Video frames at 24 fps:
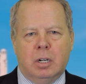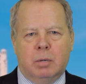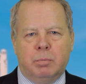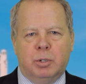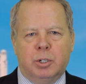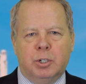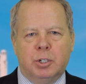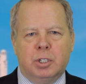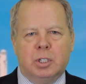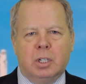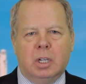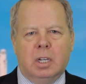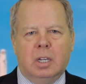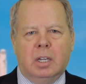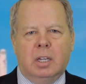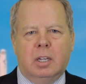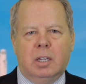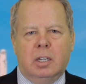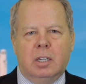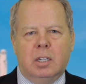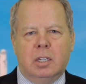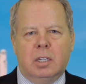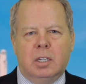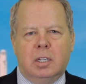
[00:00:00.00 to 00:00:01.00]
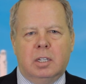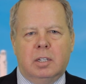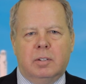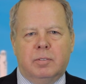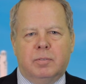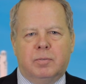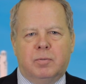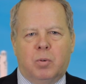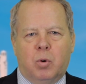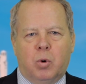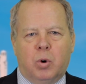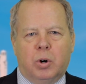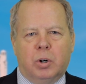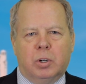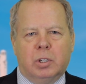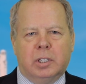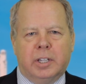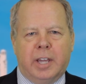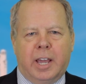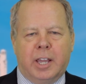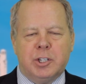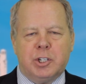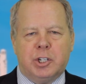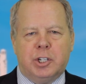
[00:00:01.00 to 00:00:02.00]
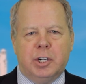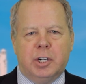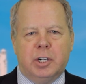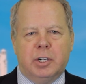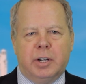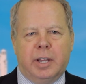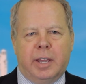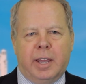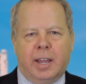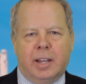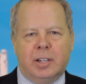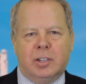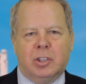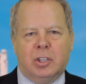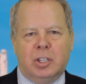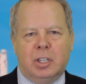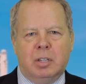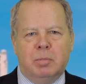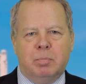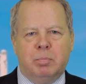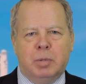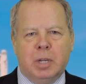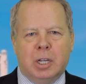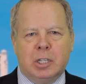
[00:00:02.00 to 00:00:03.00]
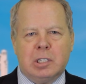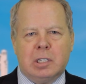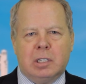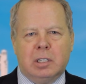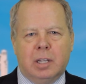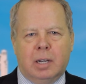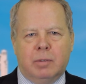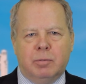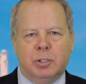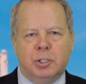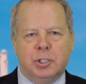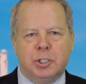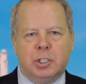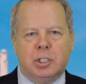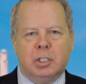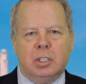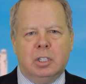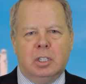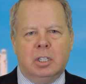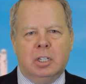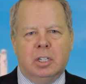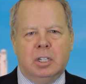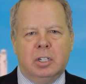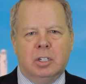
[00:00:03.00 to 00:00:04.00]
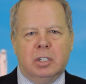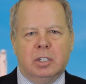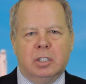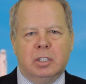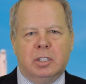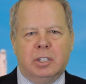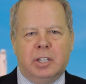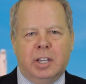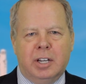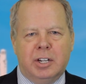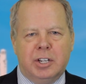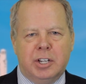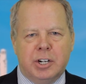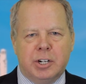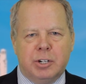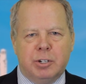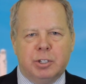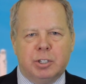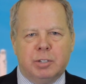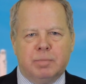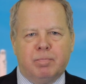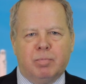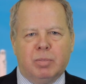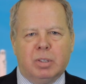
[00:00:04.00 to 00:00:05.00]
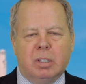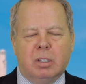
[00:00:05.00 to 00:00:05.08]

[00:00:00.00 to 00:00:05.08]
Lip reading: numbers for last year at the best levels in 10 years.